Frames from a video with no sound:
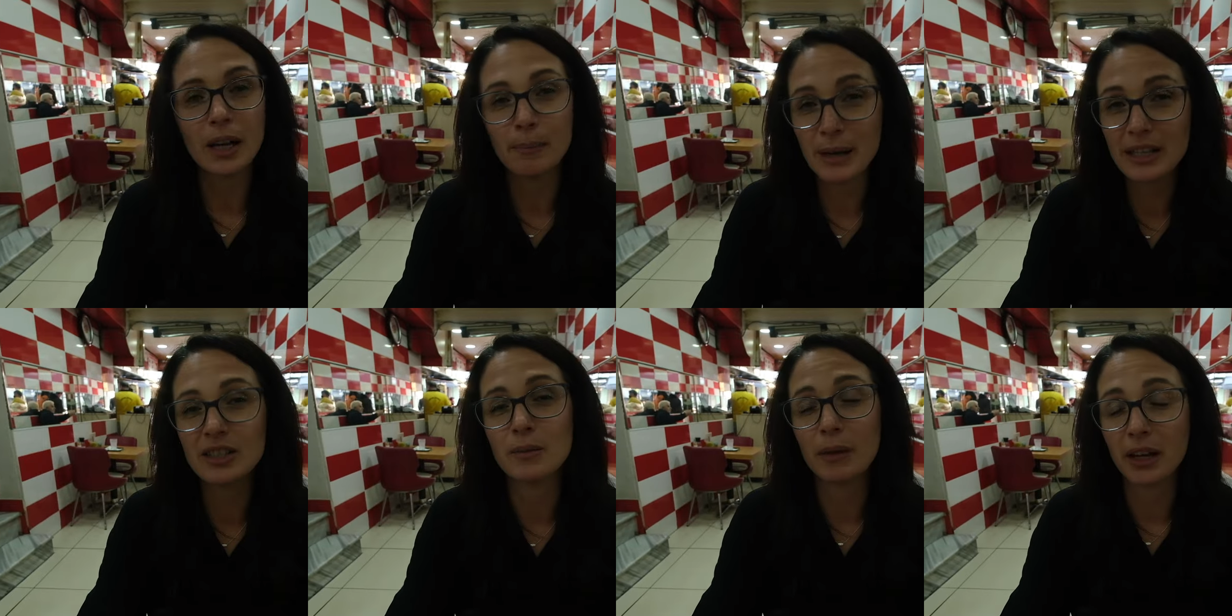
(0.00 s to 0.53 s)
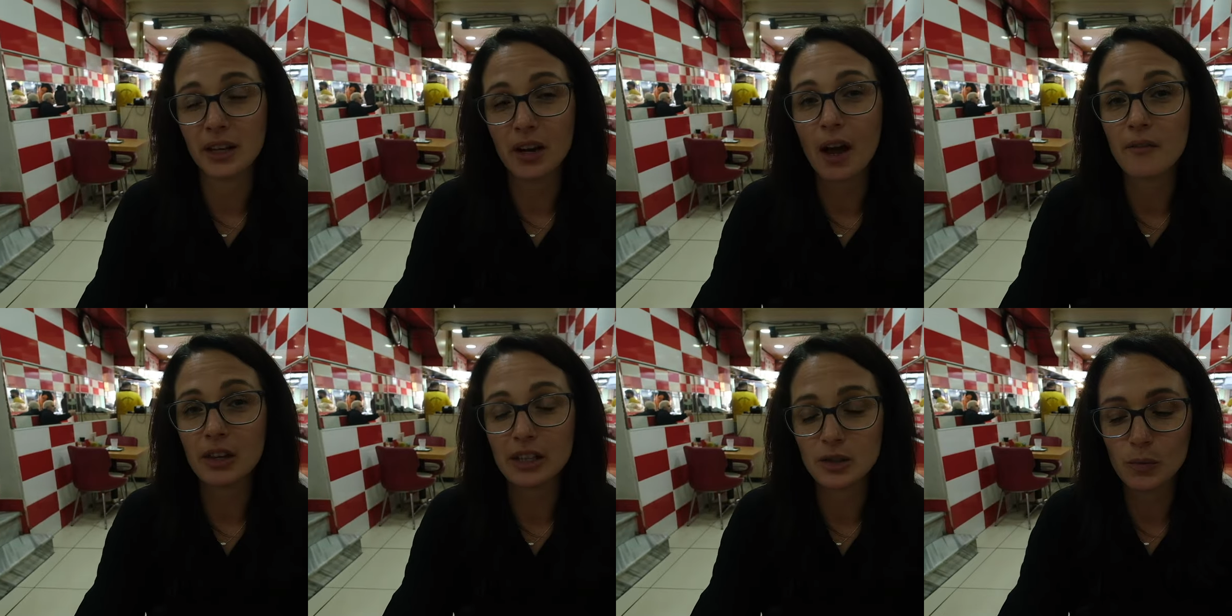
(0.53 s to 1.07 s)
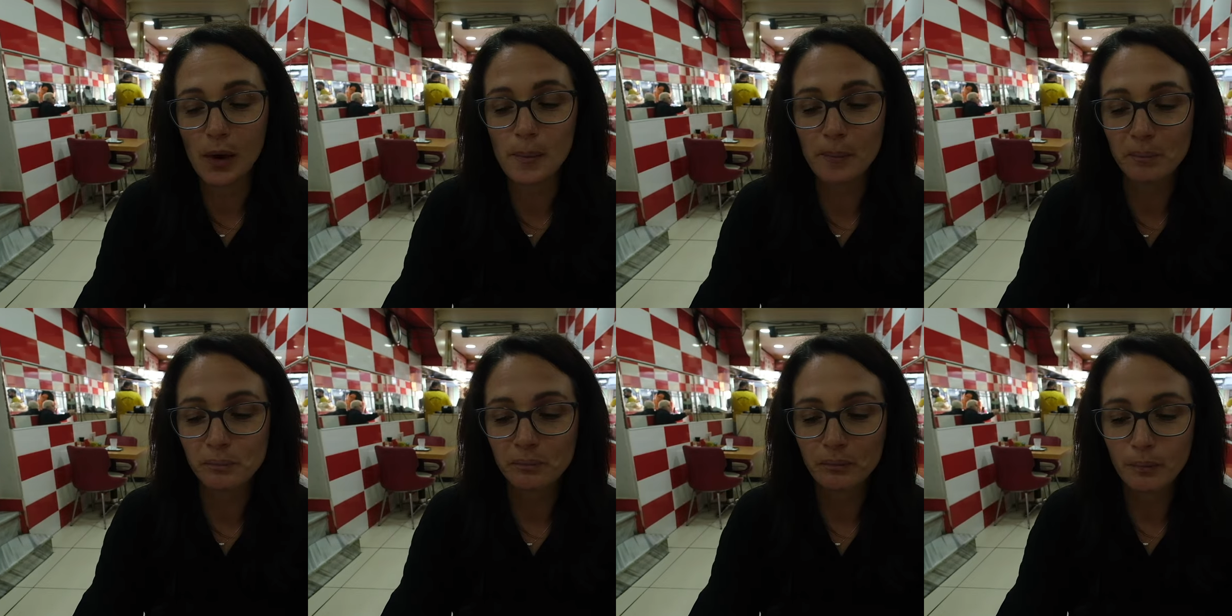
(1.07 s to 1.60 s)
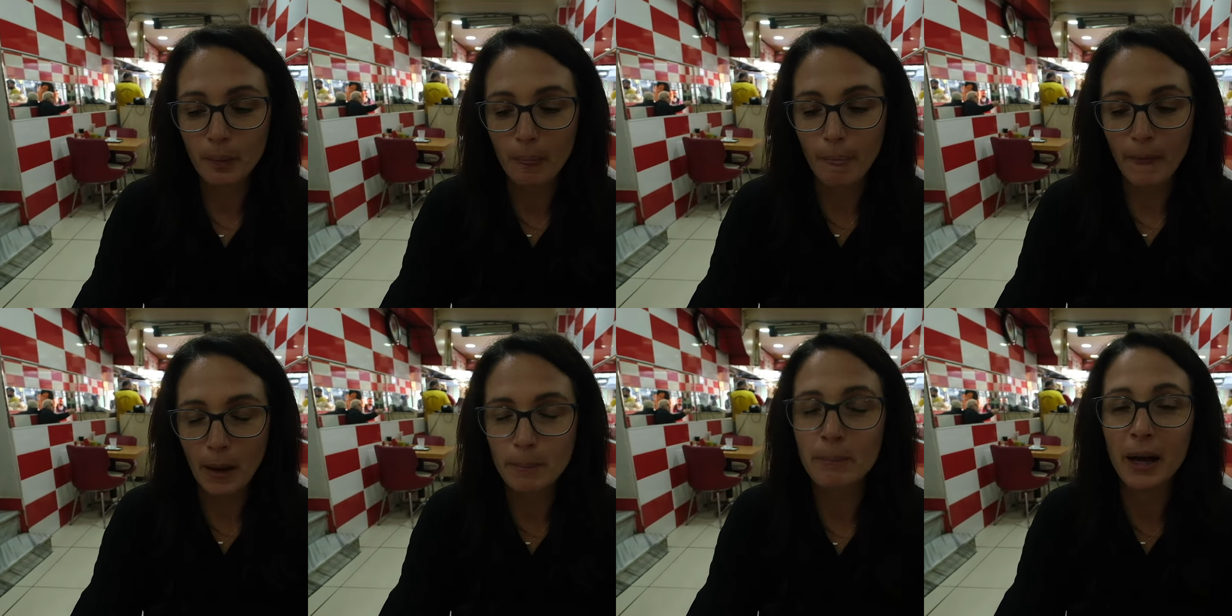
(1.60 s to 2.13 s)
It may seem like an obvious one,
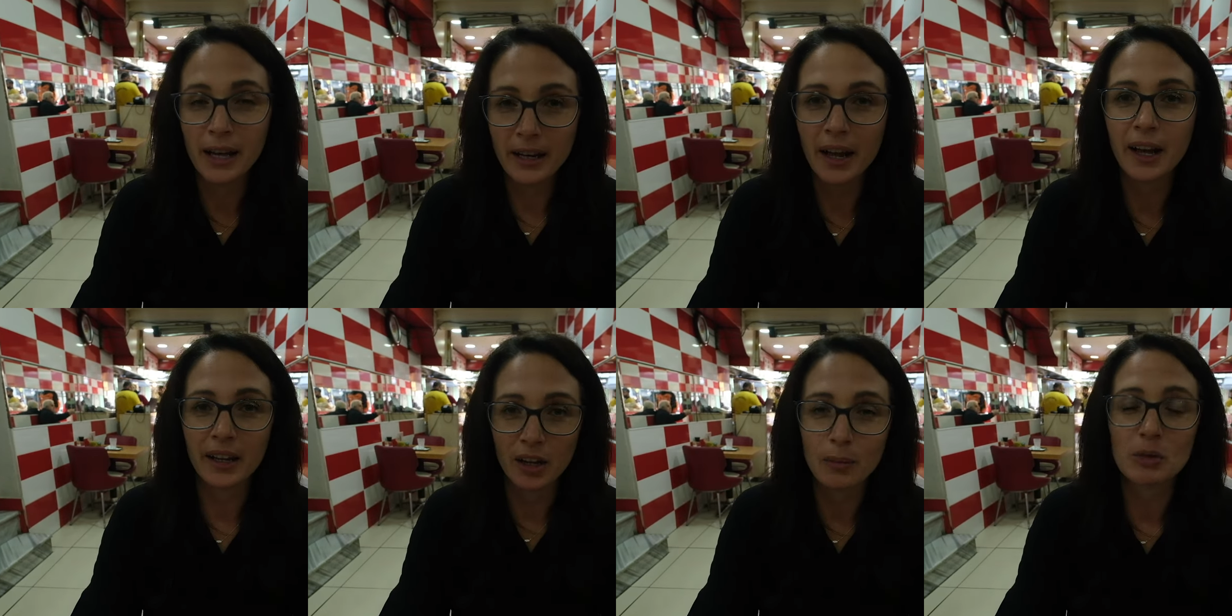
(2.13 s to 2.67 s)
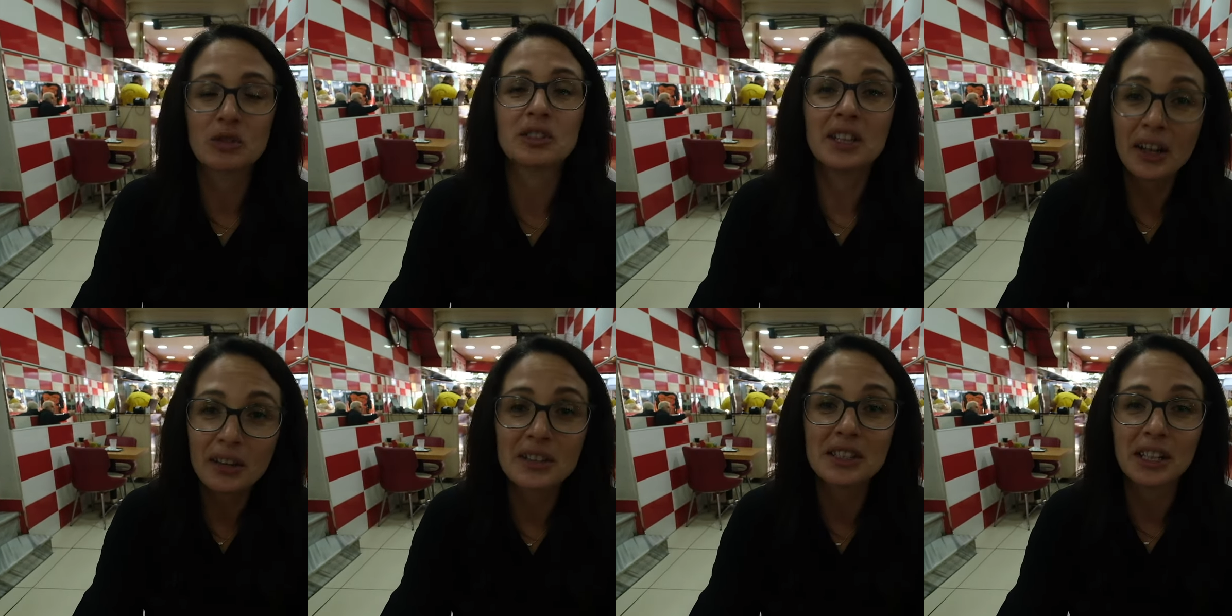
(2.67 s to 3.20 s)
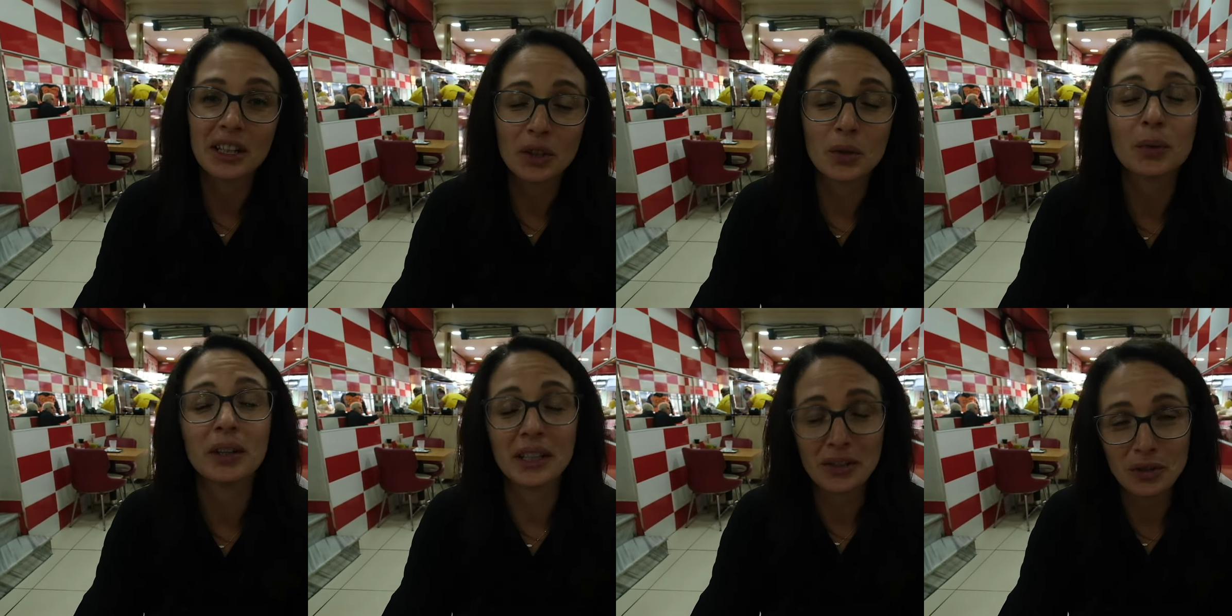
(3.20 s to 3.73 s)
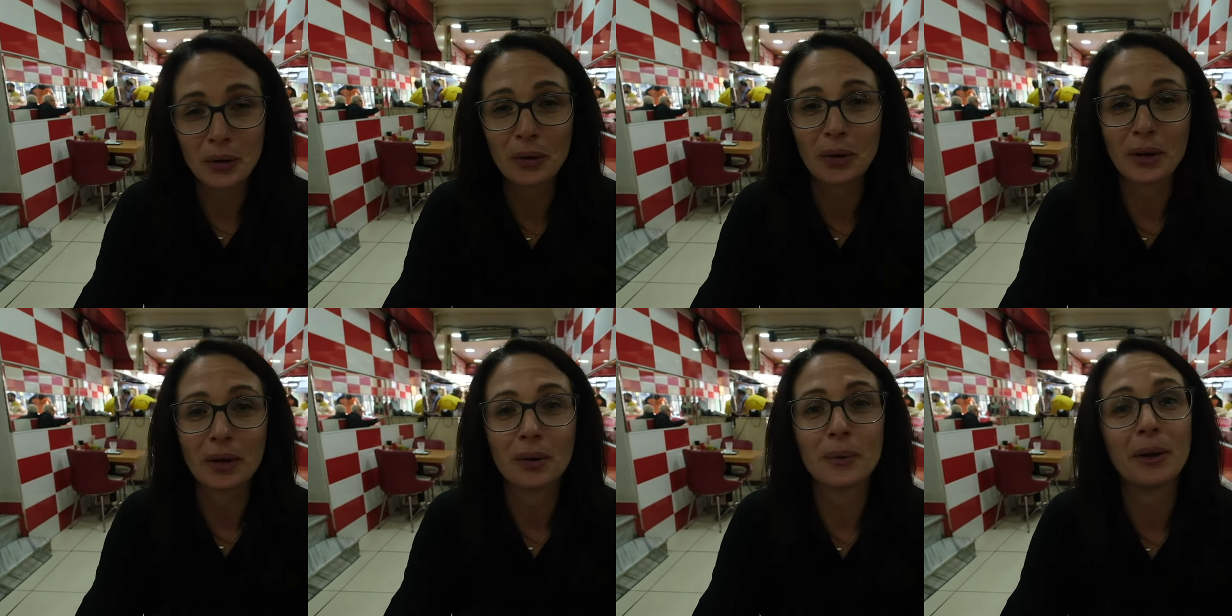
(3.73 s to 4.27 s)
but I can almost guarantee you will eat
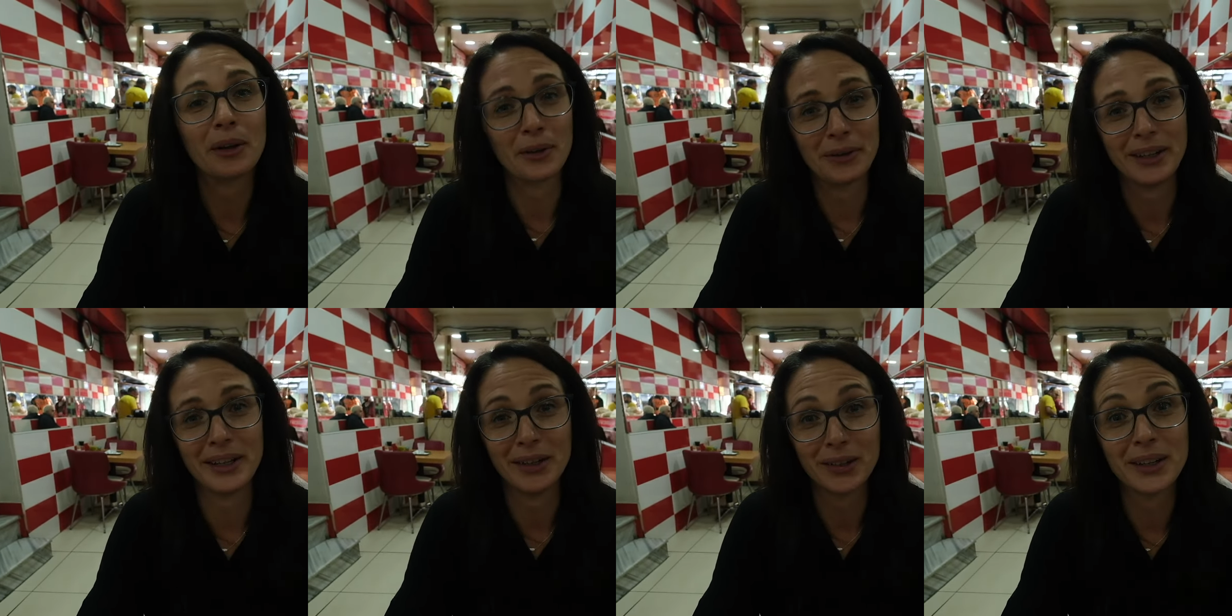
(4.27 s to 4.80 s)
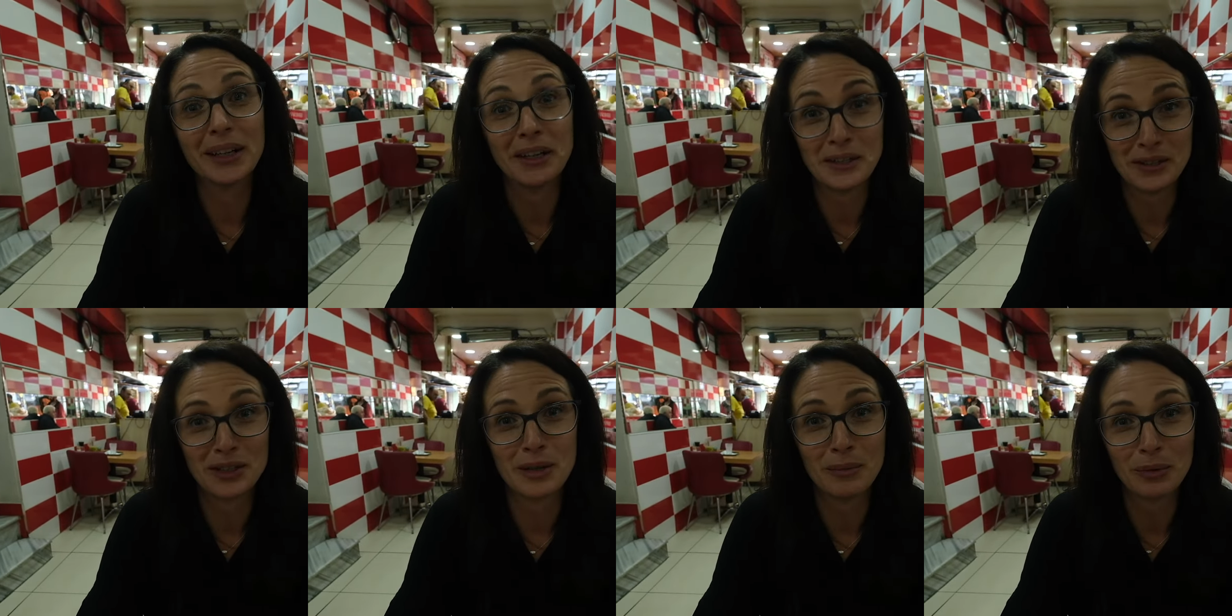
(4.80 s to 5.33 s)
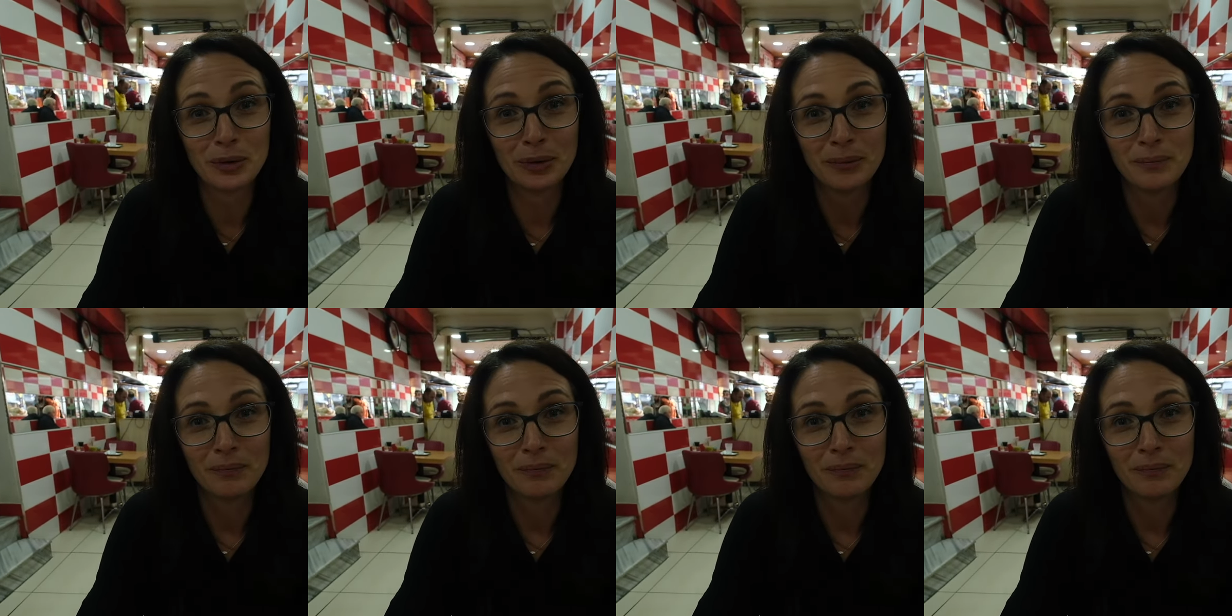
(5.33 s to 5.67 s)
doner while you're here in Istanbul.